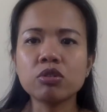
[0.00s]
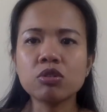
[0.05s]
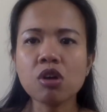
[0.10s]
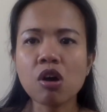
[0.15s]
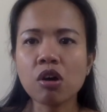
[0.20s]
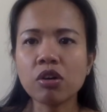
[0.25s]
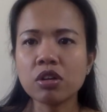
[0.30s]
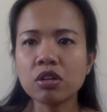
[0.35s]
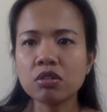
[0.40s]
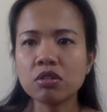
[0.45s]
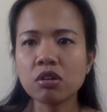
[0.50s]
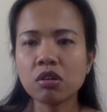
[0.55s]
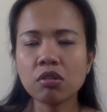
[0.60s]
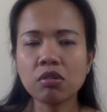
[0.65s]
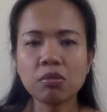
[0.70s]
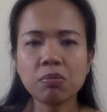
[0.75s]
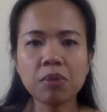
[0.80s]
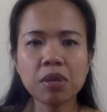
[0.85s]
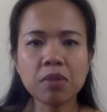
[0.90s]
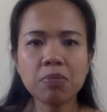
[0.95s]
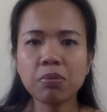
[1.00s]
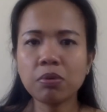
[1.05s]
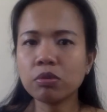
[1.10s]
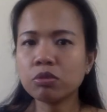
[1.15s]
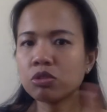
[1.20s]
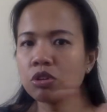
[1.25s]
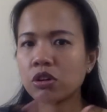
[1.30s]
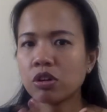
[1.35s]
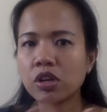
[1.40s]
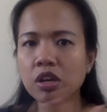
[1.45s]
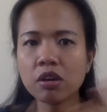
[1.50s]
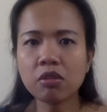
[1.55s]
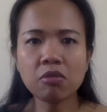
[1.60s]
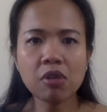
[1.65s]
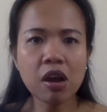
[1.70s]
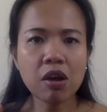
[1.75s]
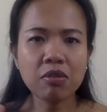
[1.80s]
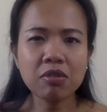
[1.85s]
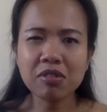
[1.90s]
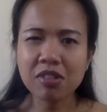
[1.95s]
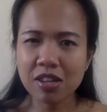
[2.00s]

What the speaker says: talking to other people, turning around,